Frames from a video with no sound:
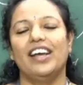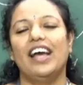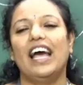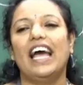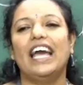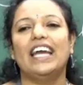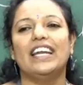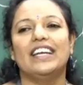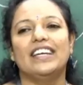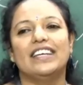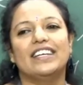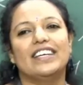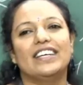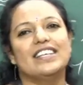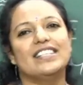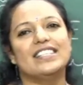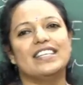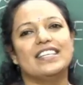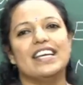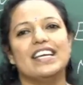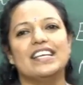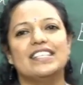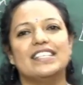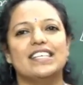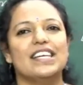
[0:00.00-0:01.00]
And it
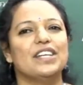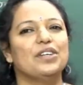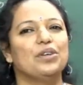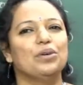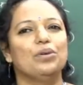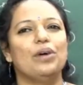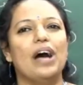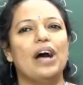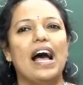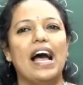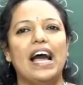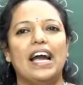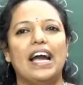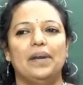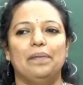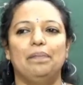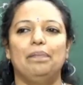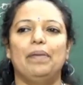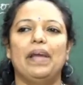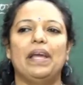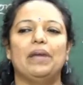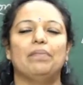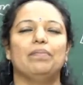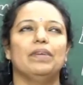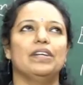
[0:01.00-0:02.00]
is easy to add
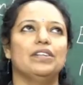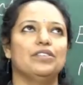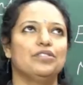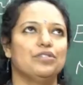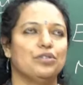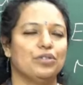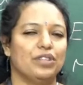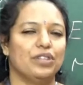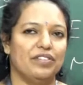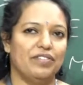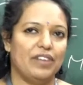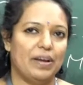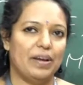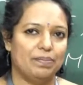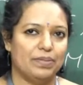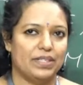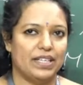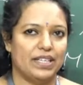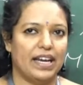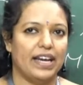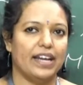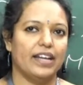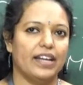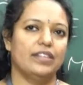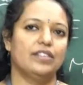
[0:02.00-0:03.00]
payments to the
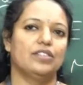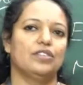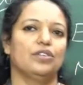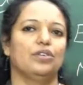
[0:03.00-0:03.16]
website.